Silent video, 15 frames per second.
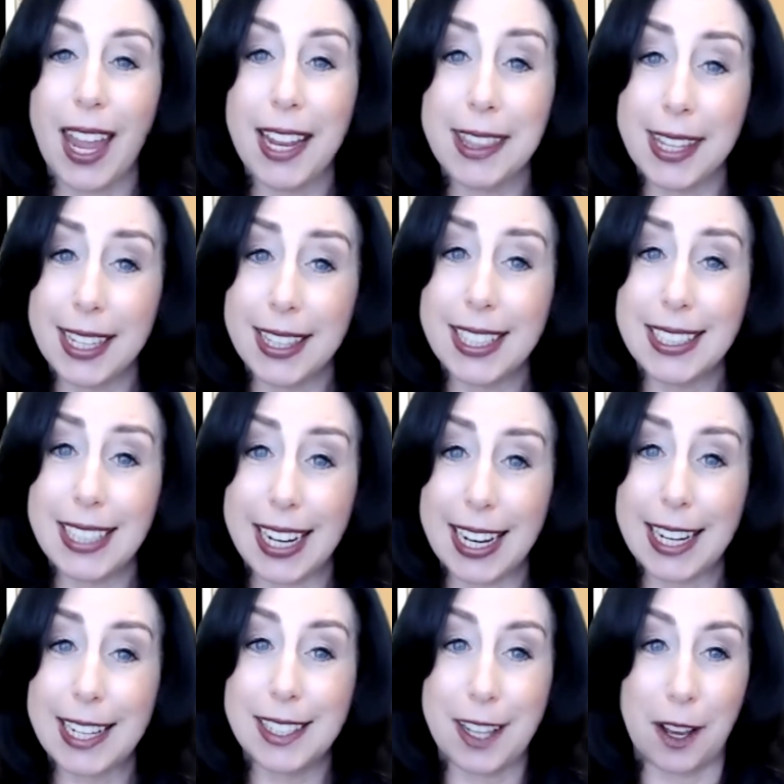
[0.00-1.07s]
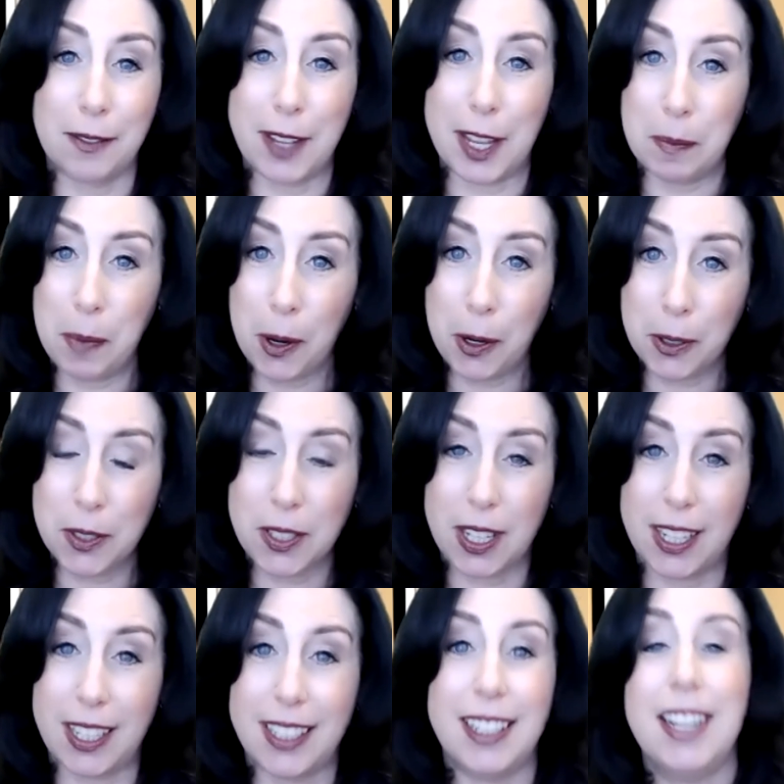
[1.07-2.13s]
I think the days of in
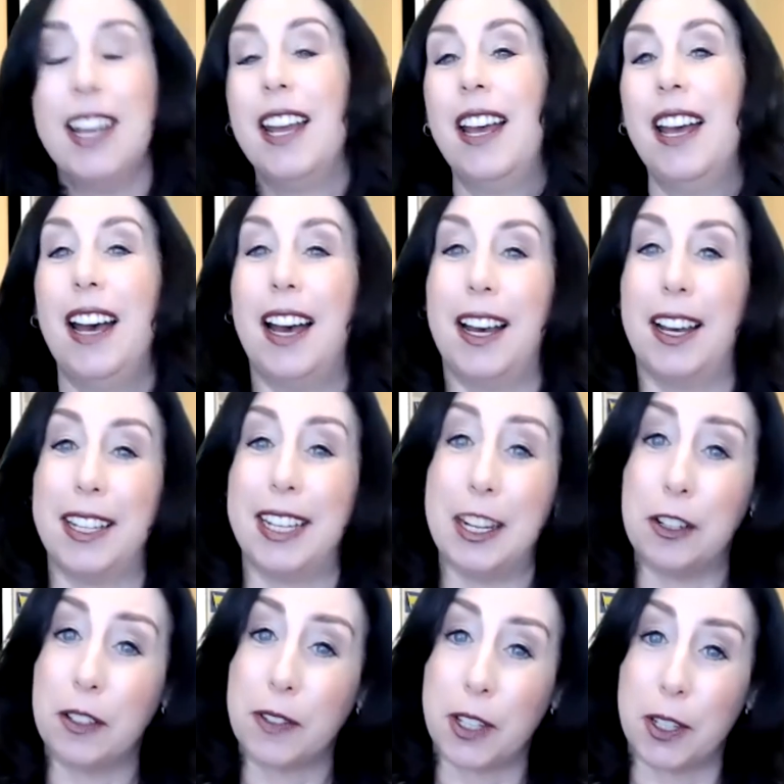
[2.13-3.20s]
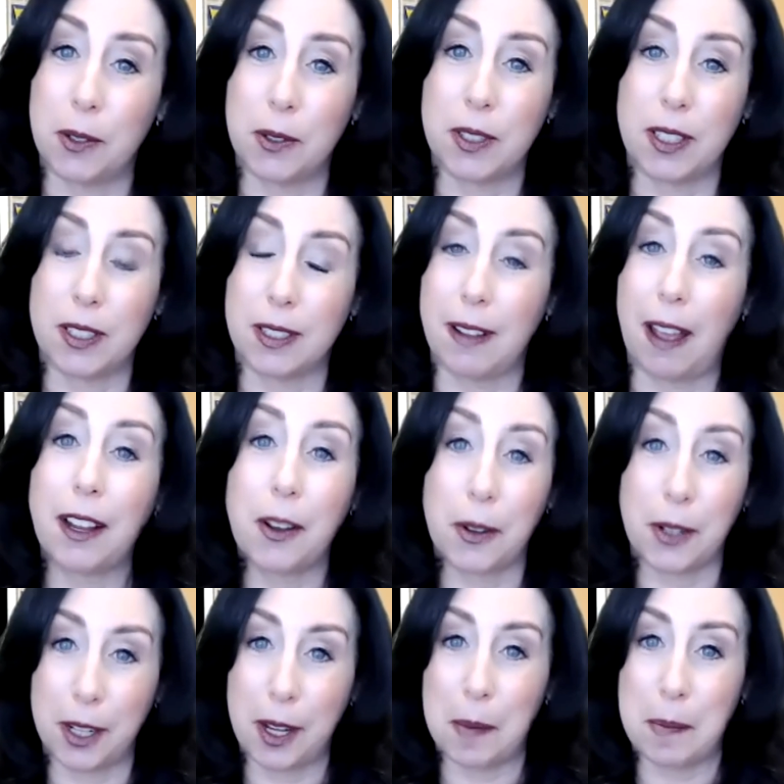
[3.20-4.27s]
person uh, interviews is not
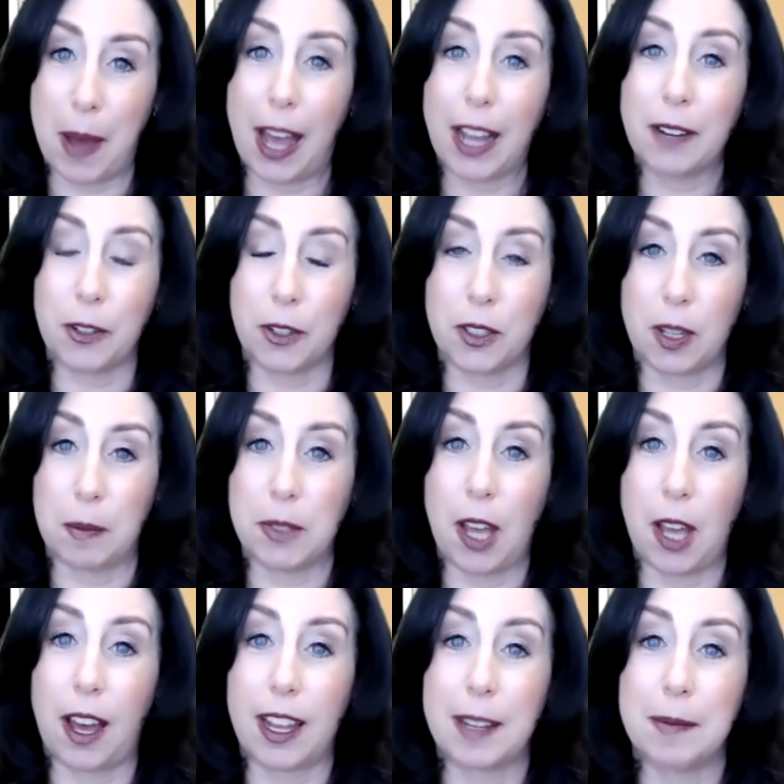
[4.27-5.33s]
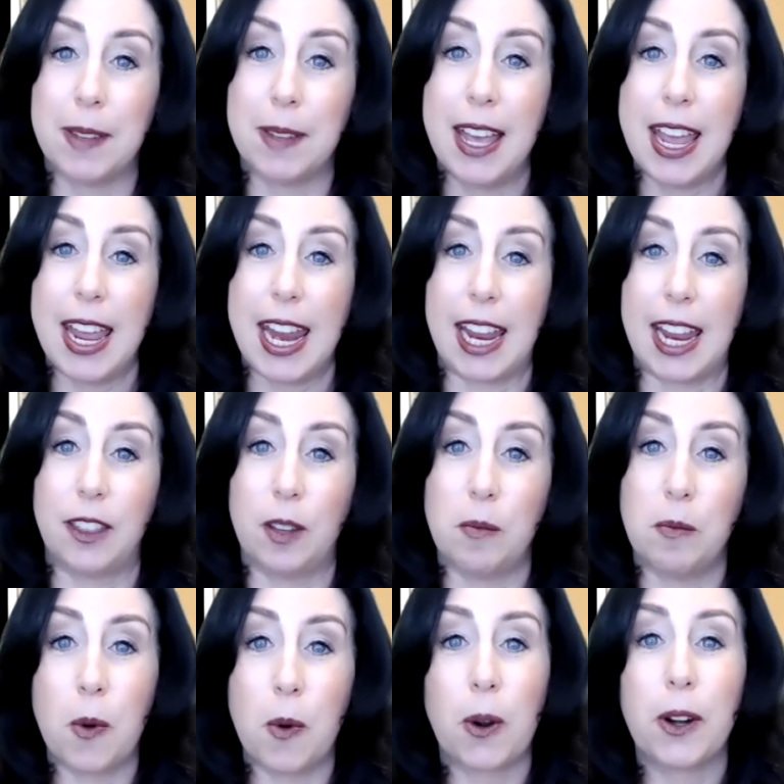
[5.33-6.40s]
going to come back for some time. And the
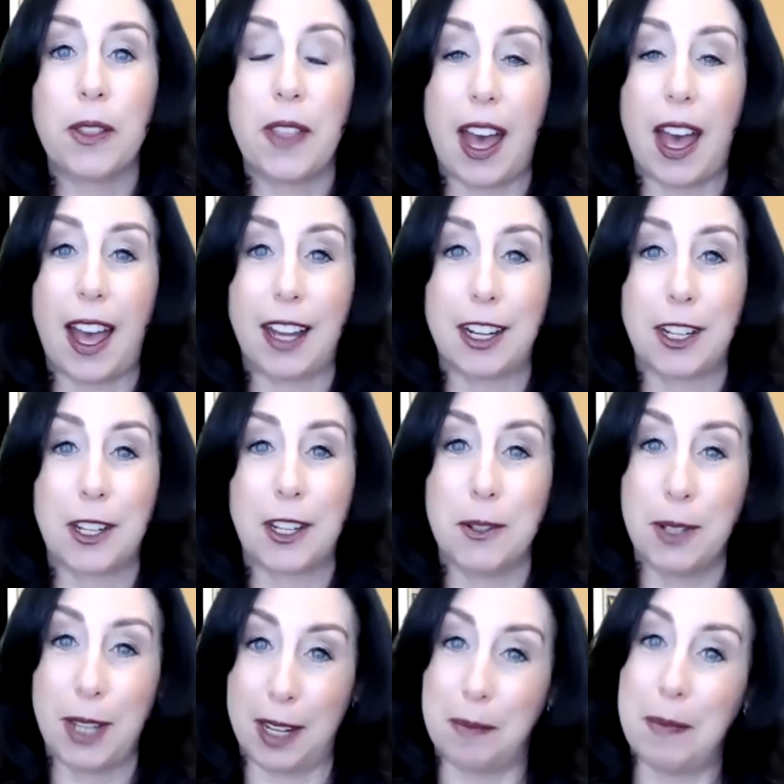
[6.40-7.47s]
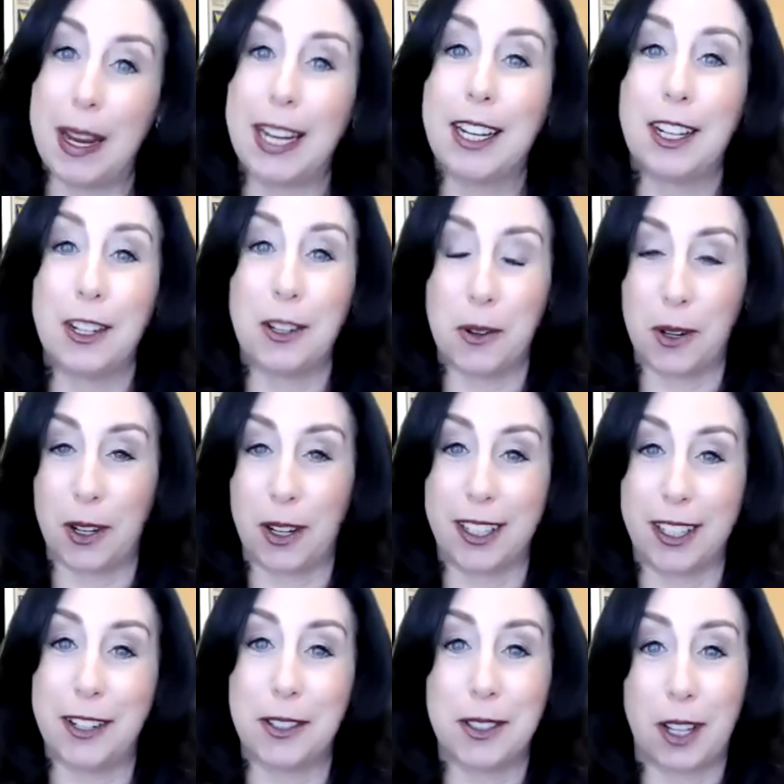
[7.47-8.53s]
more that you can make your
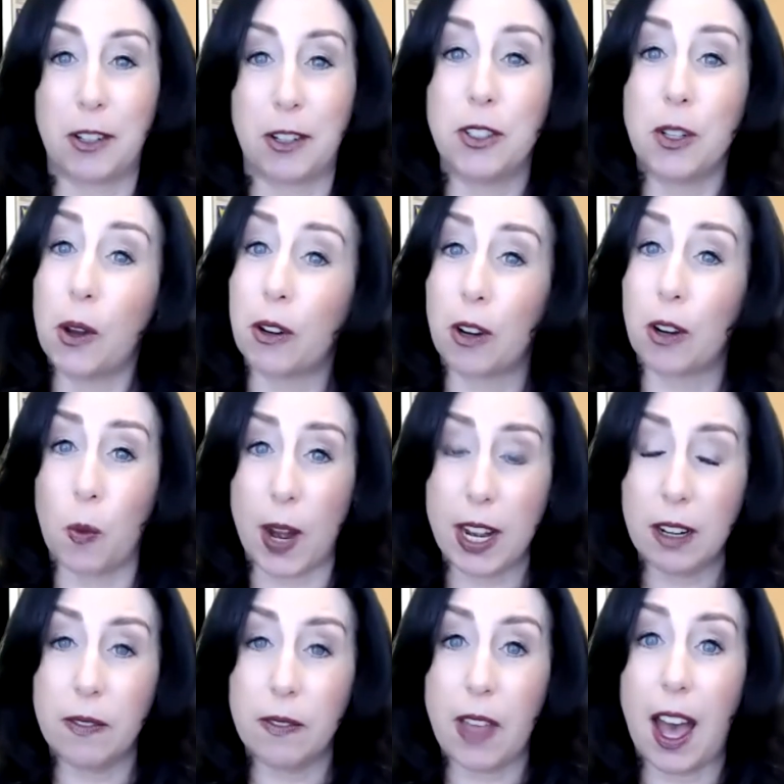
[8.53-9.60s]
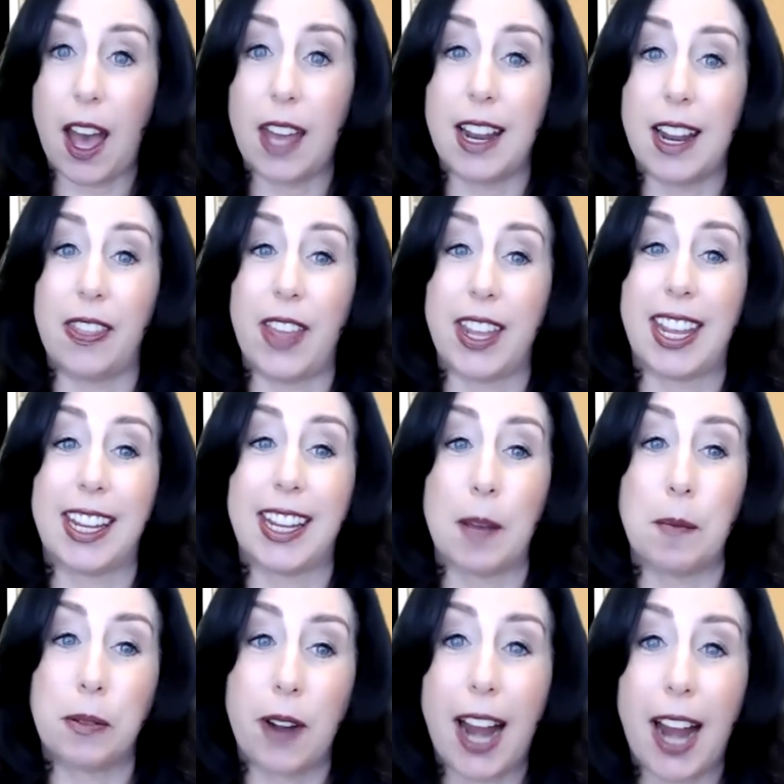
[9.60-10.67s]
you know, son or daughter aware of that and they can
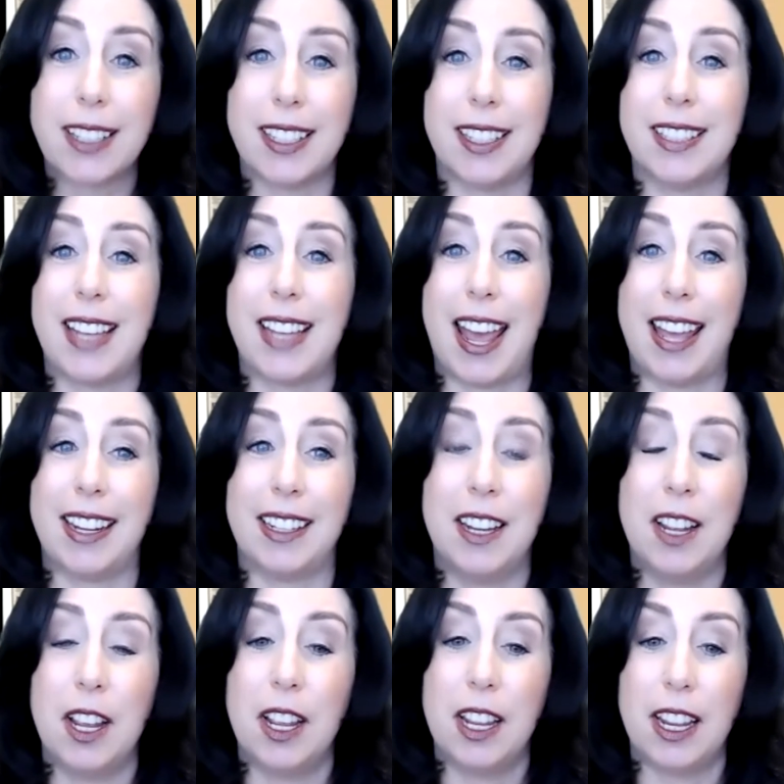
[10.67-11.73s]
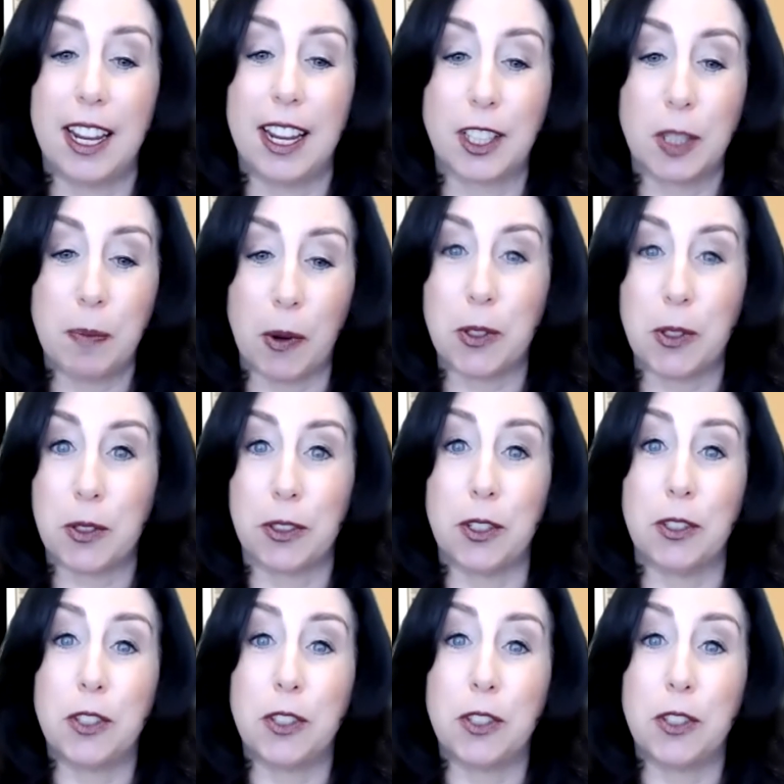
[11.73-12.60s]
get practice and exposure to